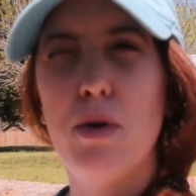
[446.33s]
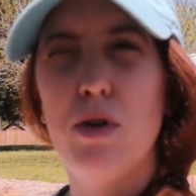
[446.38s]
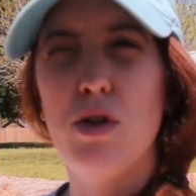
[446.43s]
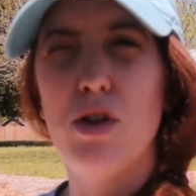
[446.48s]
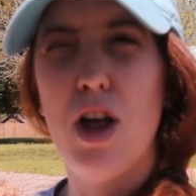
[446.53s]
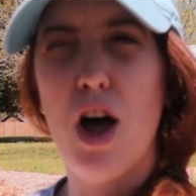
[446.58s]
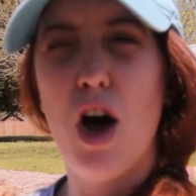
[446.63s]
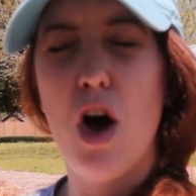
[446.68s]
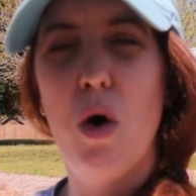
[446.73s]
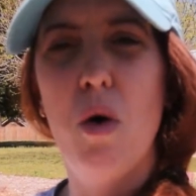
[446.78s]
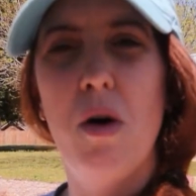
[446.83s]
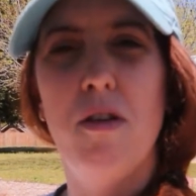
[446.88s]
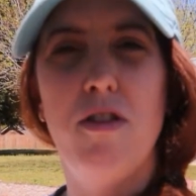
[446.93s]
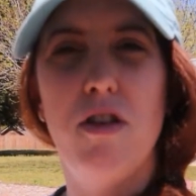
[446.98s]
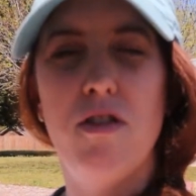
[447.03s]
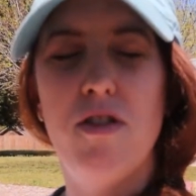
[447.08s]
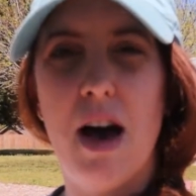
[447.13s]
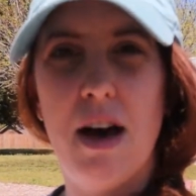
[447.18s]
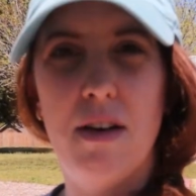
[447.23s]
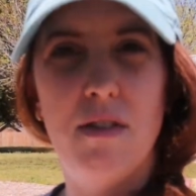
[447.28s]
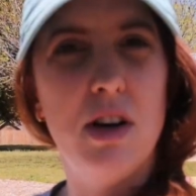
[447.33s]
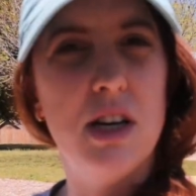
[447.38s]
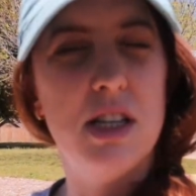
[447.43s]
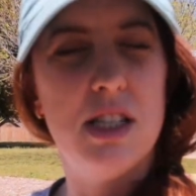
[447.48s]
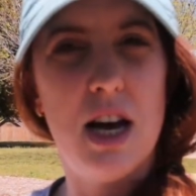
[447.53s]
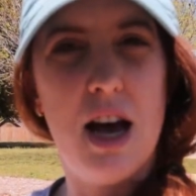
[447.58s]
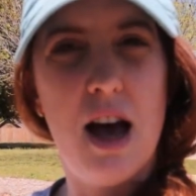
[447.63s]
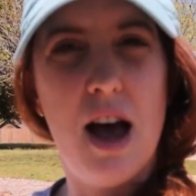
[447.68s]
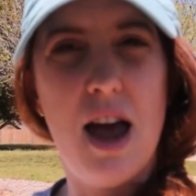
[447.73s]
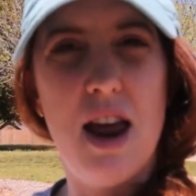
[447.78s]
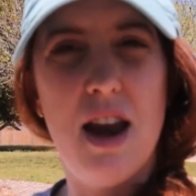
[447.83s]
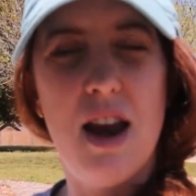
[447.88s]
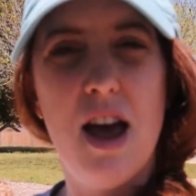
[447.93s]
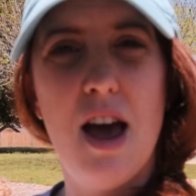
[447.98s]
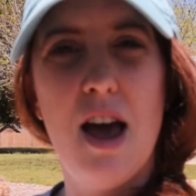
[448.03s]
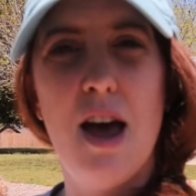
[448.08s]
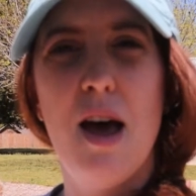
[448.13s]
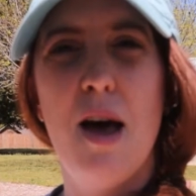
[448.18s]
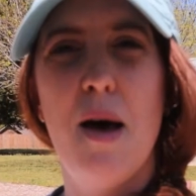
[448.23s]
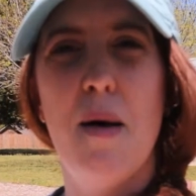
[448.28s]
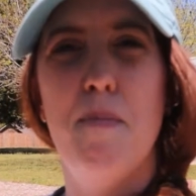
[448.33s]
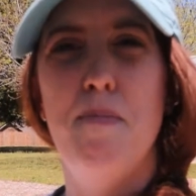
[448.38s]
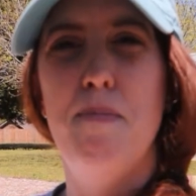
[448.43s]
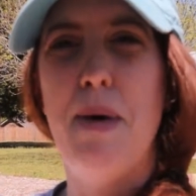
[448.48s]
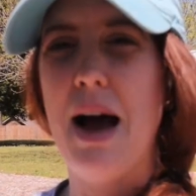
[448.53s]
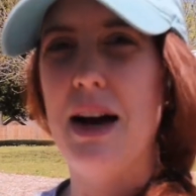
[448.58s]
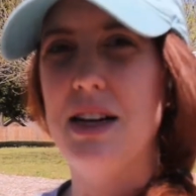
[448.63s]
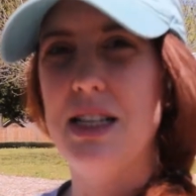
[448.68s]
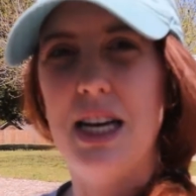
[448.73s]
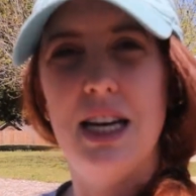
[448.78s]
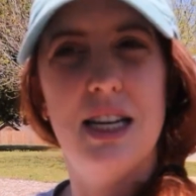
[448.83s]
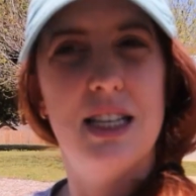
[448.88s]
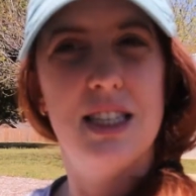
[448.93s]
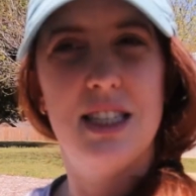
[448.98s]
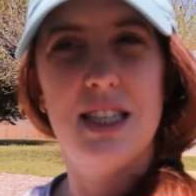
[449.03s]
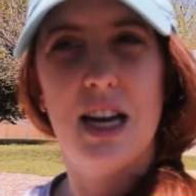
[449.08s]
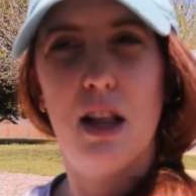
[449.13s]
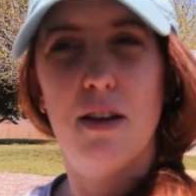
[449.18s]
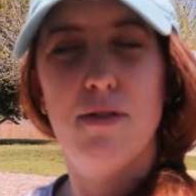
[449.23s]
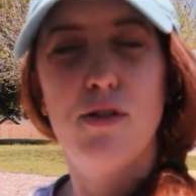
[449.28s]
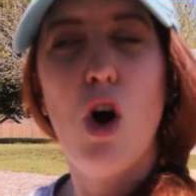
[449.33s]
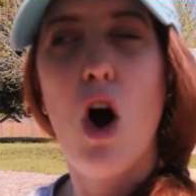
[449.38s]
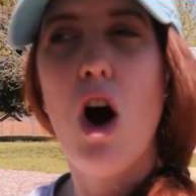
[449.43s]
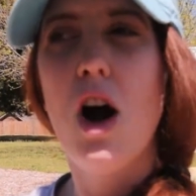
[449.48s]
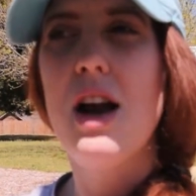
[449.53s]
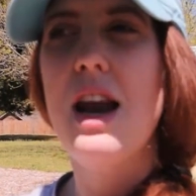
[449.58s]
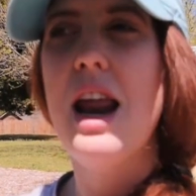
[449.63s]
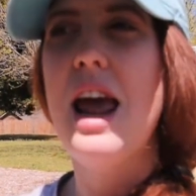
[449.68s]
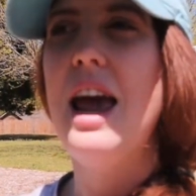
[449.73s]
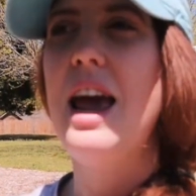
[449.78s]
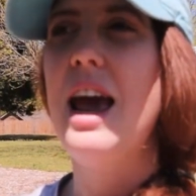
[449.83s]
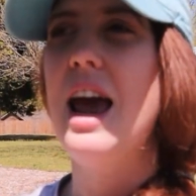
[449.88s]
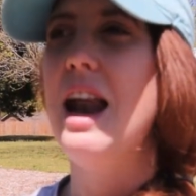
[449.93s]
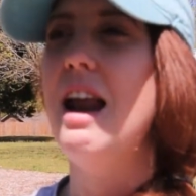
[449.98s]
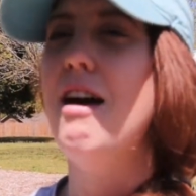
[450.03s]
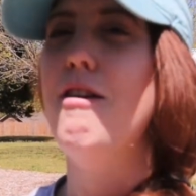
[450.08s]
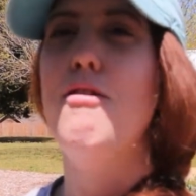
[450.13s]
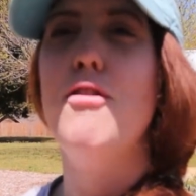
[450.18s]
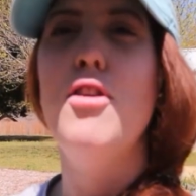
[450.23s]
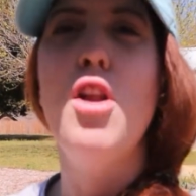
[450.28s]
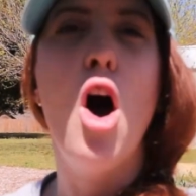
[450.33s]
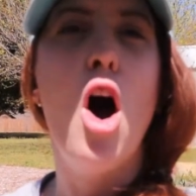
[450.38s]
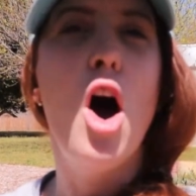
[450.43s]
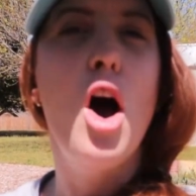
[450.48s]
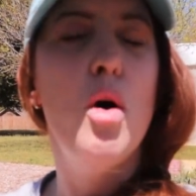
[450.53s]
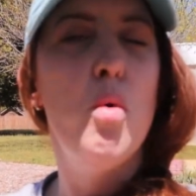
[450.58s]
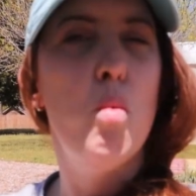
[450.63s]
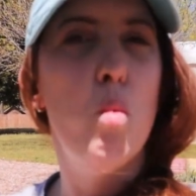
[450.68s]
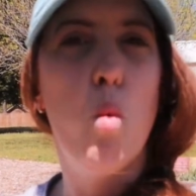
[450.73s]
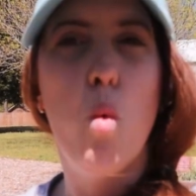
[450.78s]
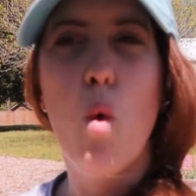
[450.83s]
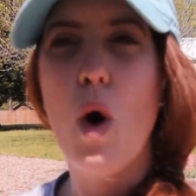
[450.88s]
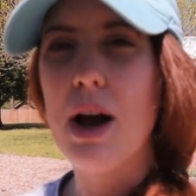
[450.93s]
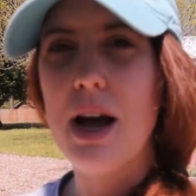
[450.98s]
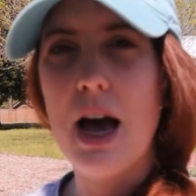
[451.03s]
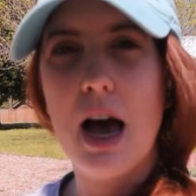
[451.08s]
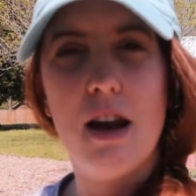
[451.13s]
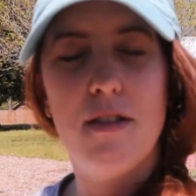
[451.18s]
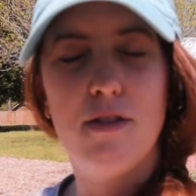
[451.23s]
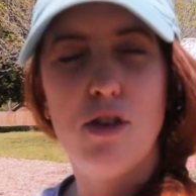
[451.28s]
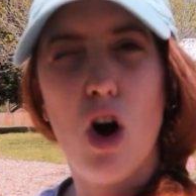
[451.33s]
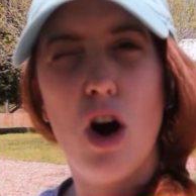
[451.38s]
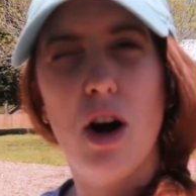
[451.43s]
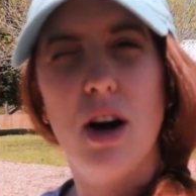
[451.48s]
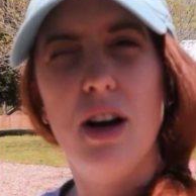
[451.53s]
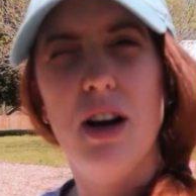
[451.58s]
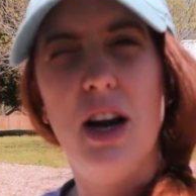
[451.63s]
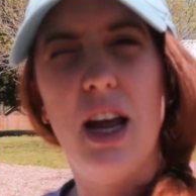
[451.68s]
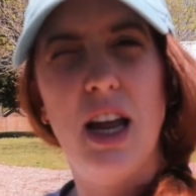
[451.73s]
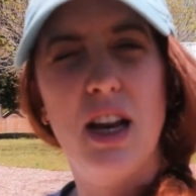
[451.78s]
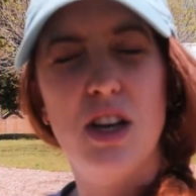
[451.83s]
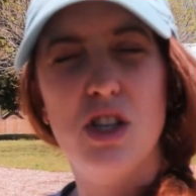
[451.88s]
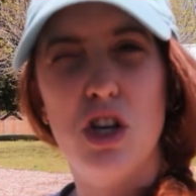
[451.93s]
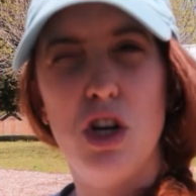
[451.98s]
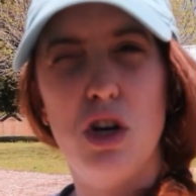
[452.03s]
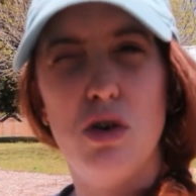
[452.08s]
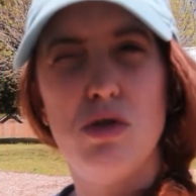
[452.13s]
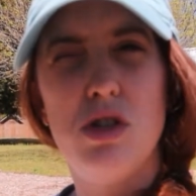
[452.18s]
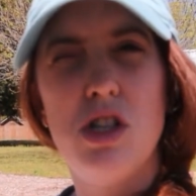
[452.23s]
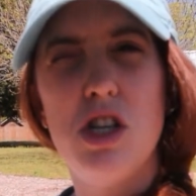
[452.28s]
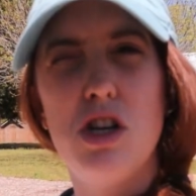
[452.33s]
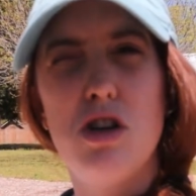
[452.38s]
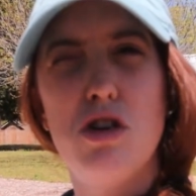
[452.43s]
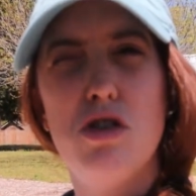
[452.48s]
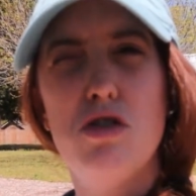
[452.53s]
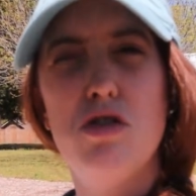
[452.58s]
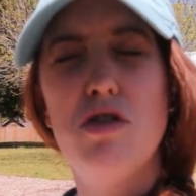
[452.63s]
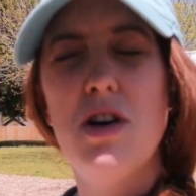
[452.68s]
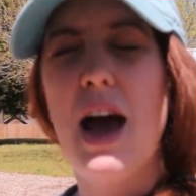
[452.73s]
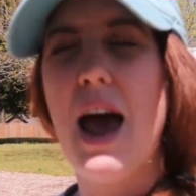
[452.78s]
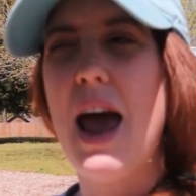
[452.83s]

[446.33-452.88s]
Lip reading: below if you've ever done Back to Eden style of gardening, and if not, what kind of gardening do you do,